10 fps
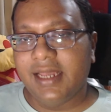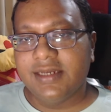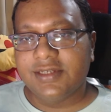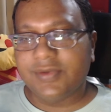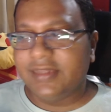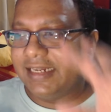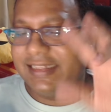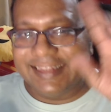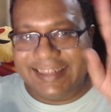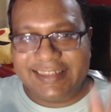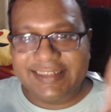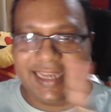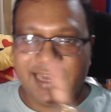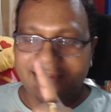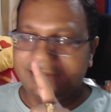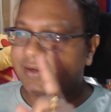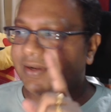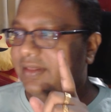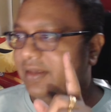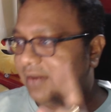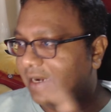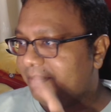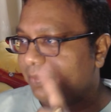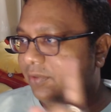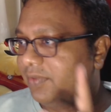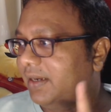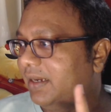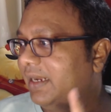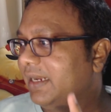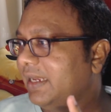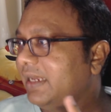so that this character, the red portrait lady,